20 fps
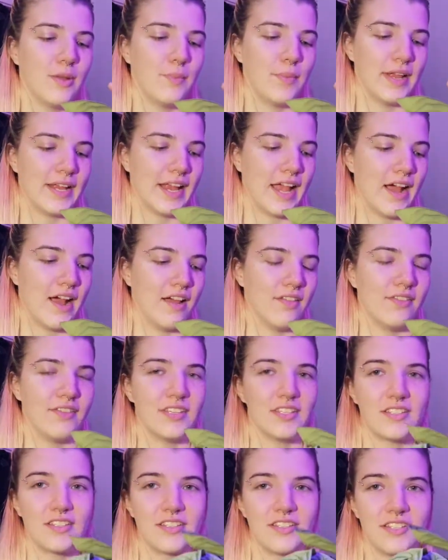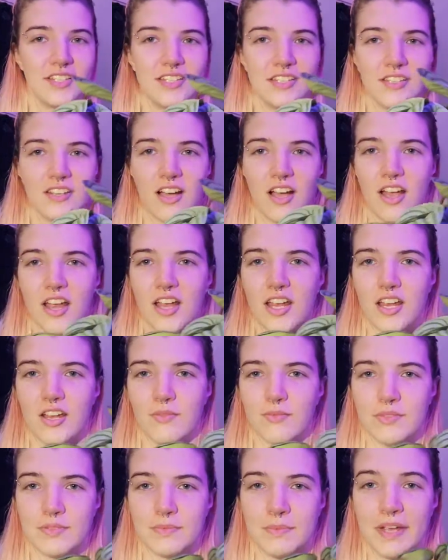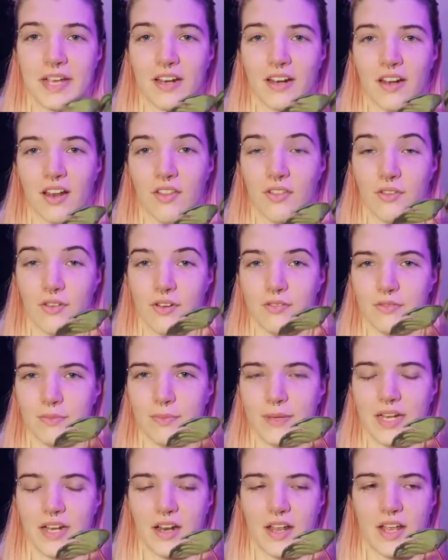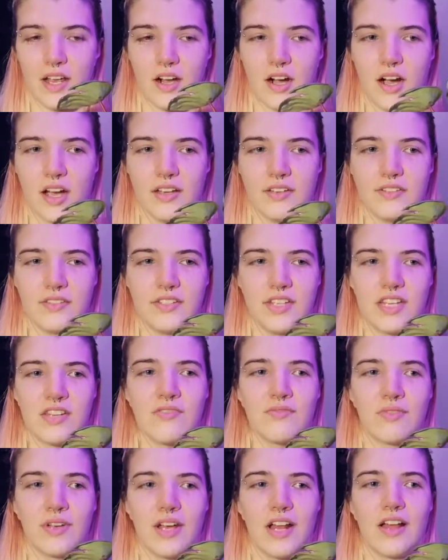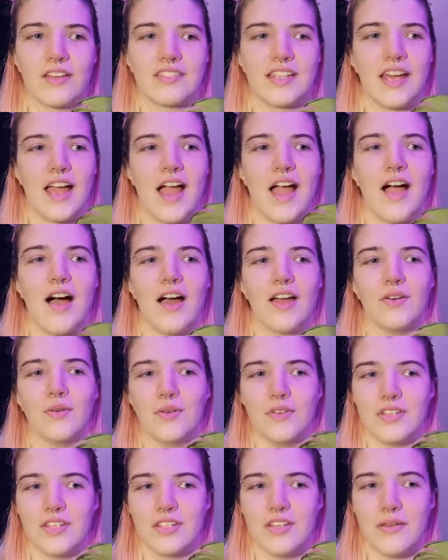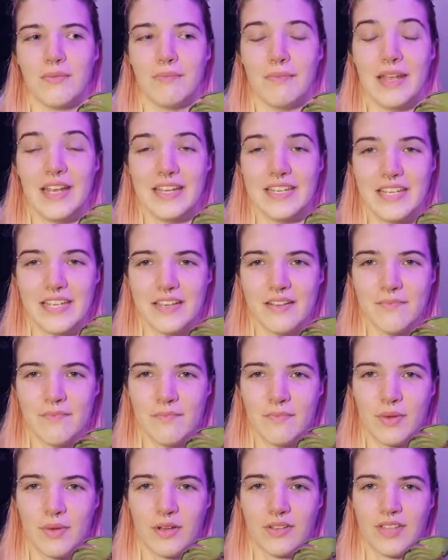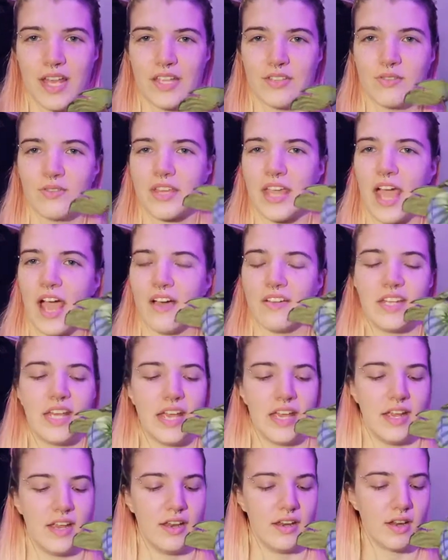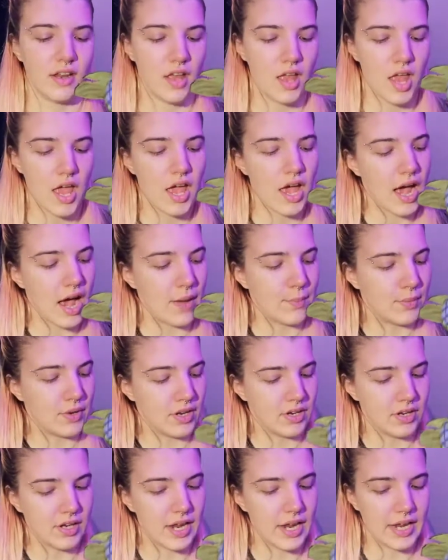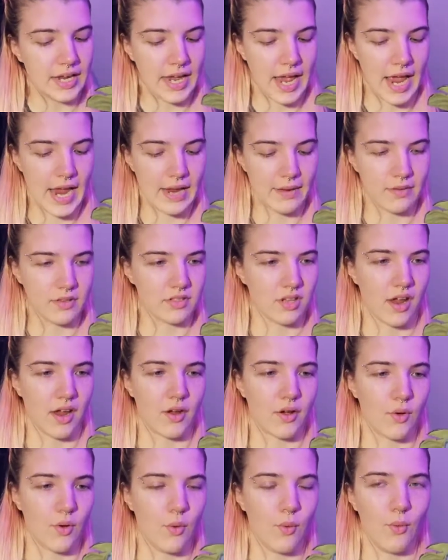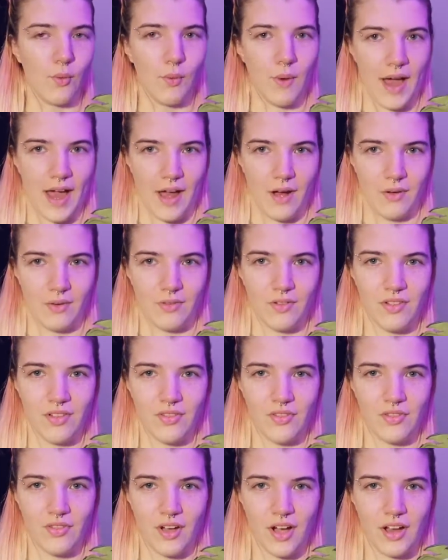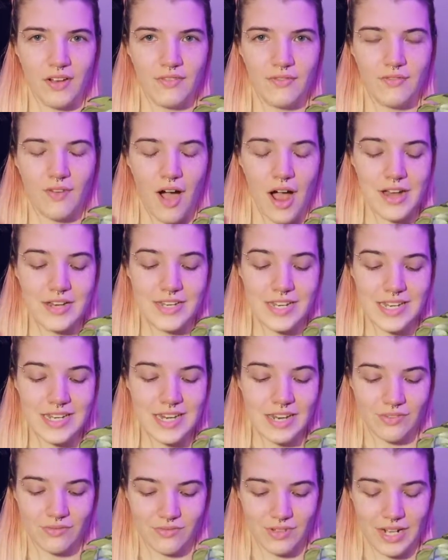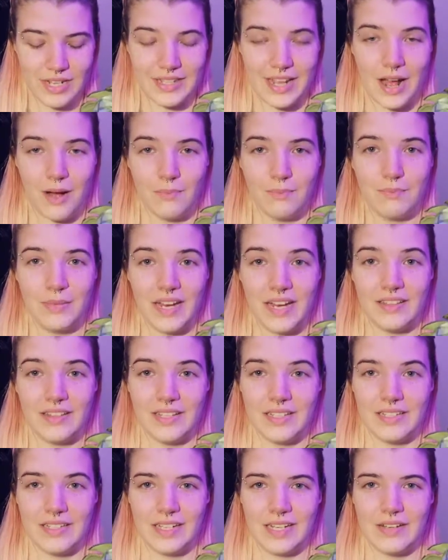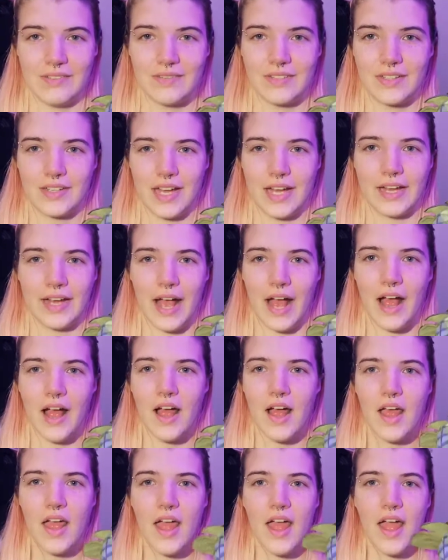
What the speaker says: But yeah, this guy was bigger than I thought it would be. Like, I didn't realise I ordered a medium because that's all they had it in, and when it came it was like, wow, I didn't even realise how big these leaves can get,